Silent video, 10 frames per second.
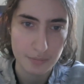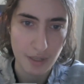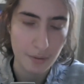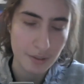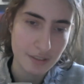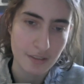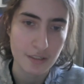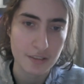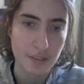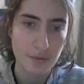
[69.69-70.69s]
how I study,
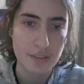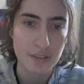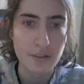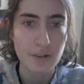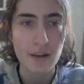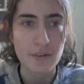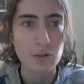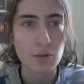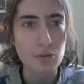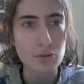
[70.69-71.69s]
etc., I've
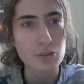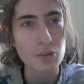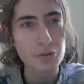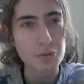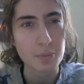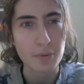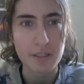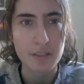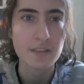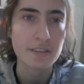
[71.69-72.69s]
also
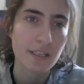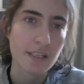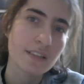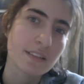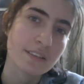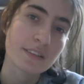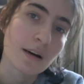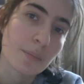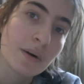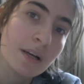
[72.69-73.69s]
sprinkled in
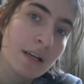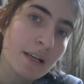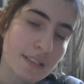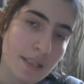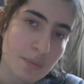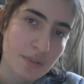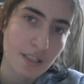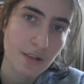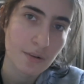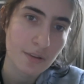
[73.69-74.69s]
some tips
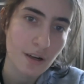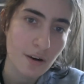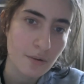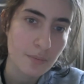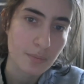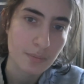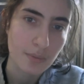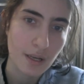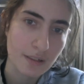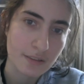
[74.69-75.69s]
here and there,
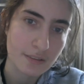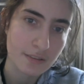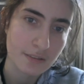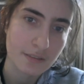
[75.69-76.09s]
and